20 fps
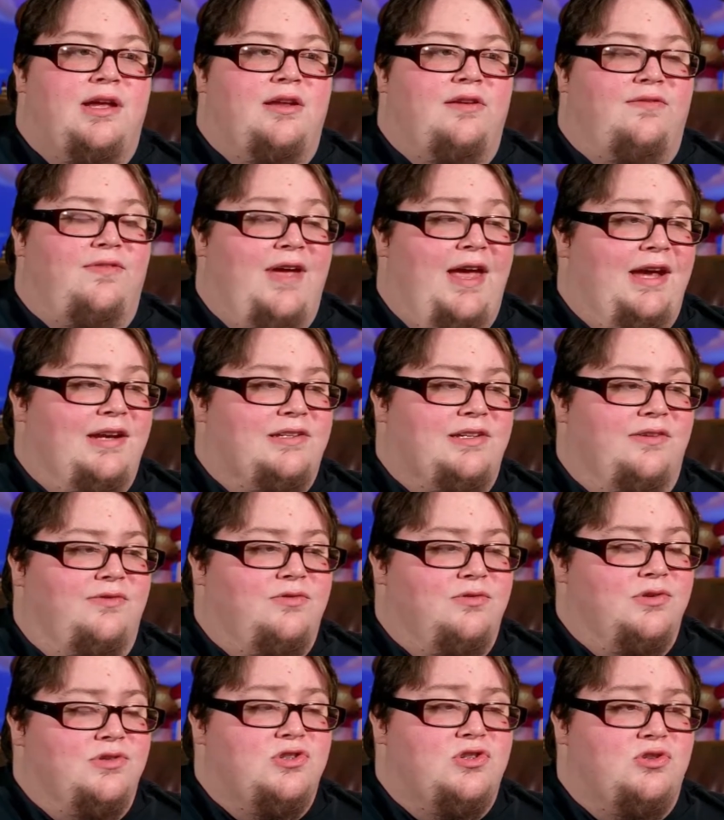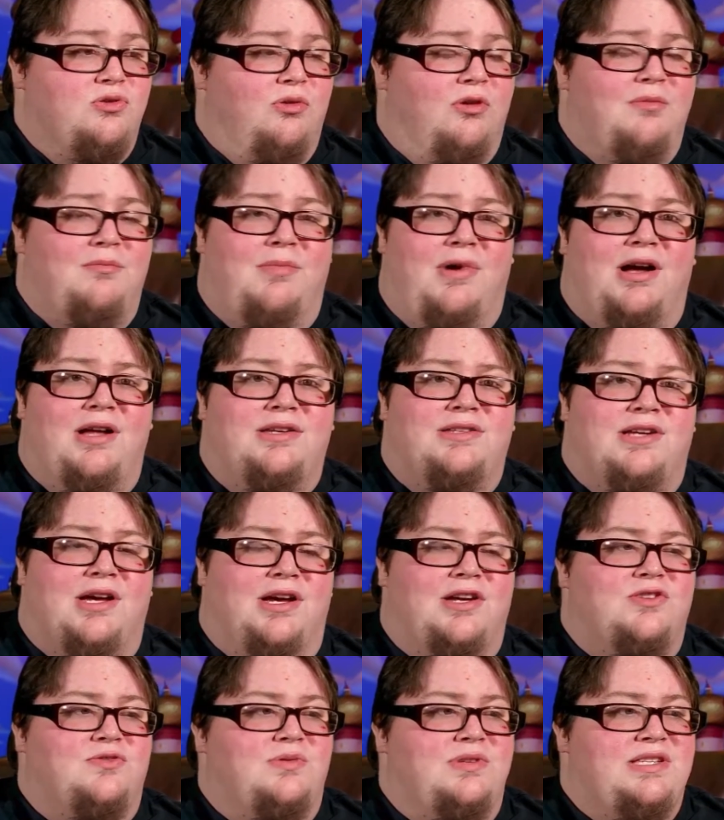In fact, after a short
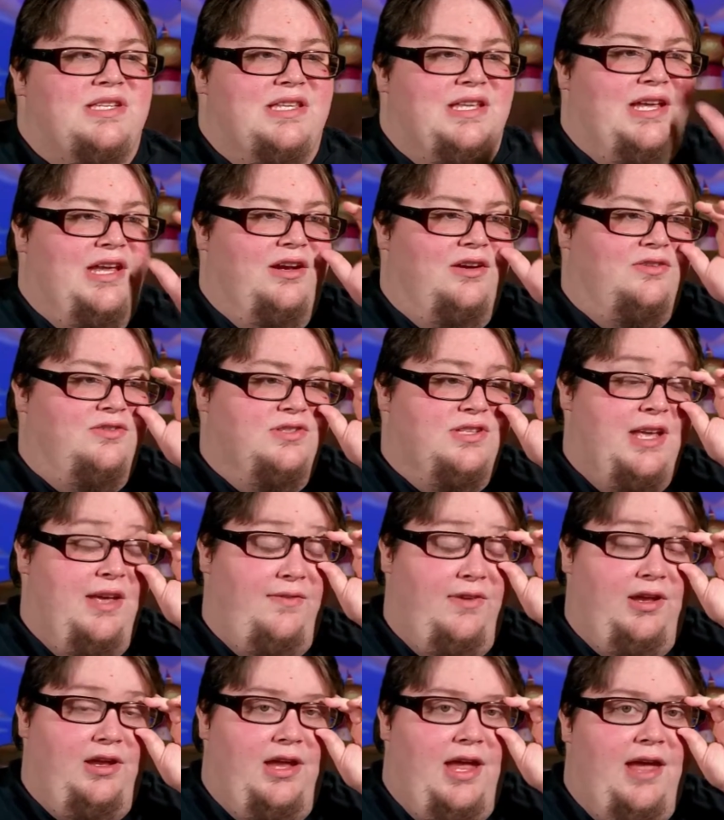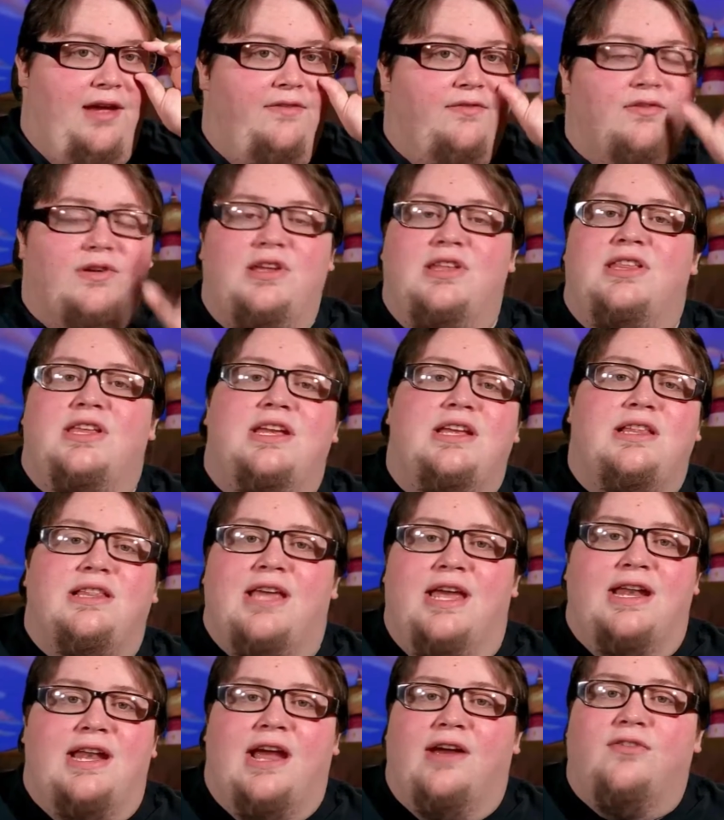montage, we see the characters having everything
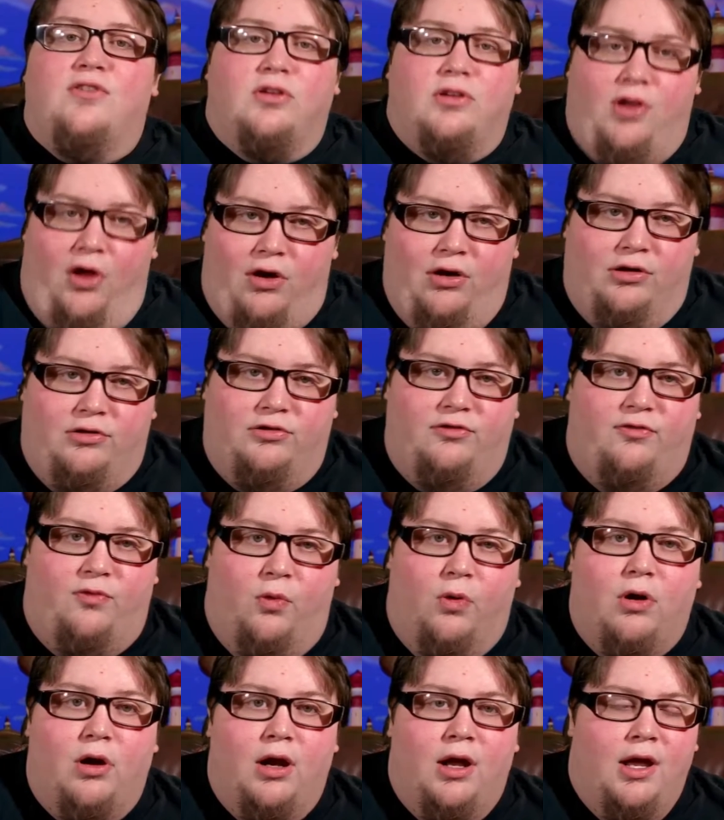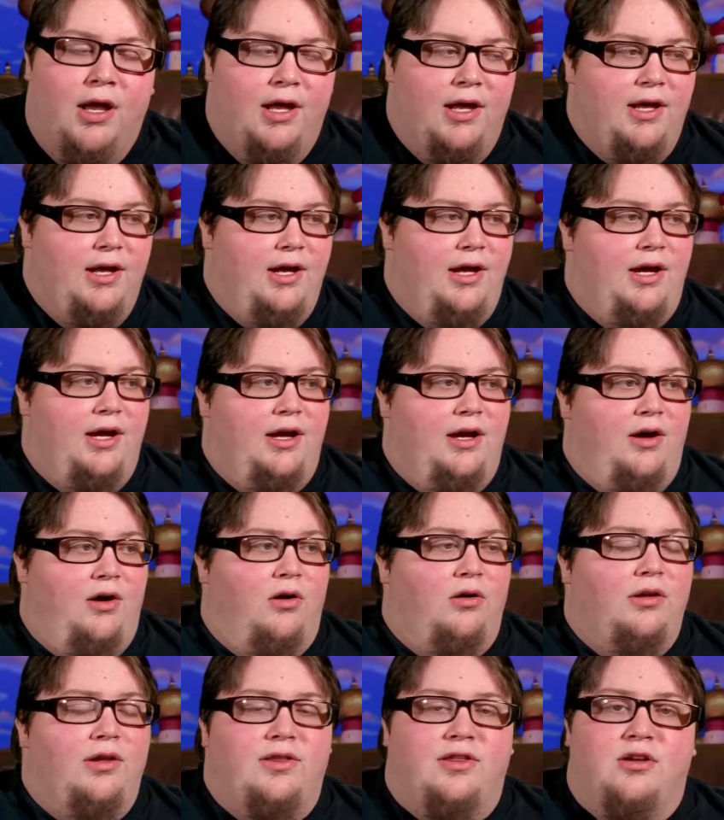they'd ever longed for,
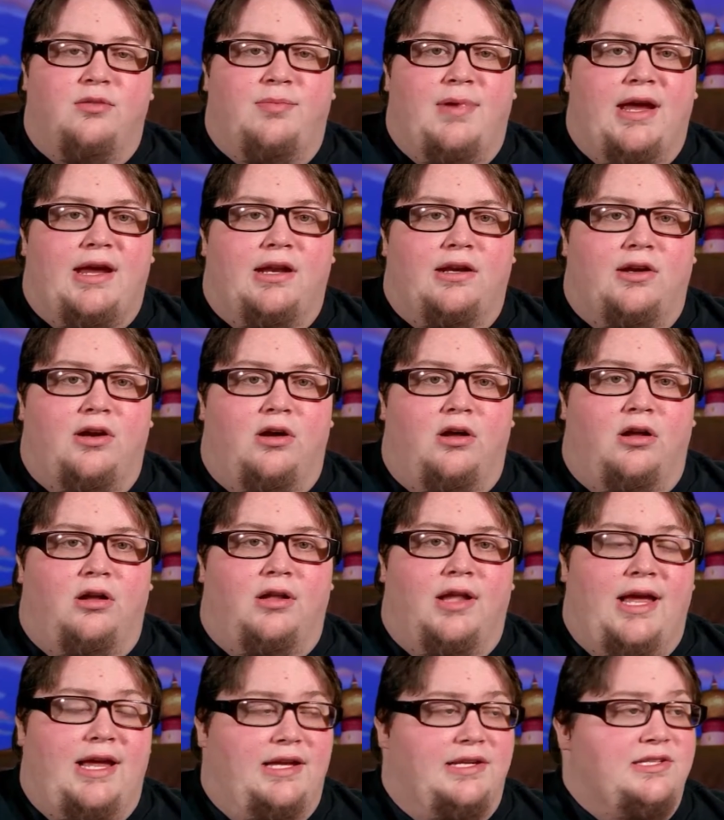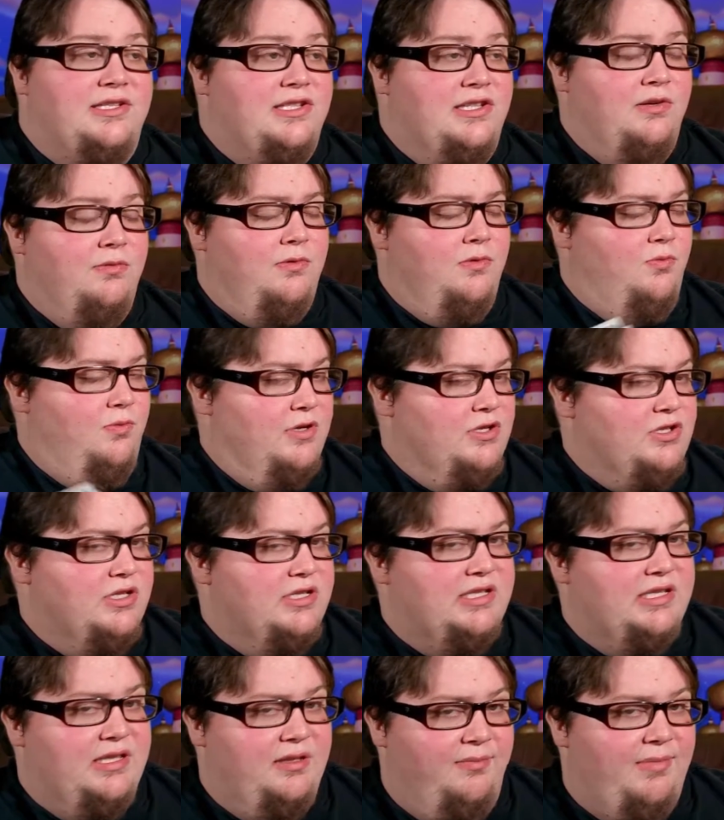all at their beck and call, and still with
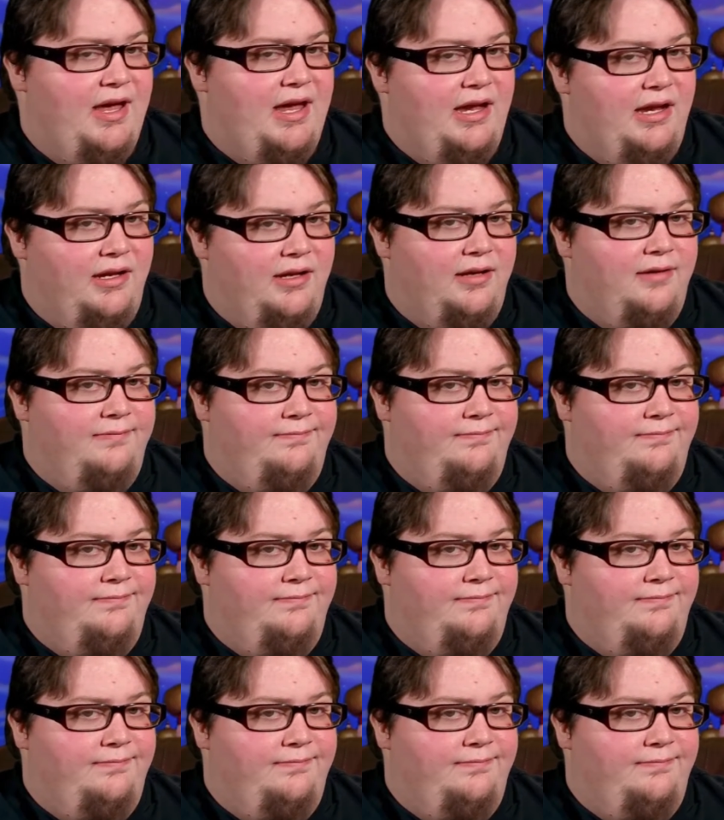wishes in the bank.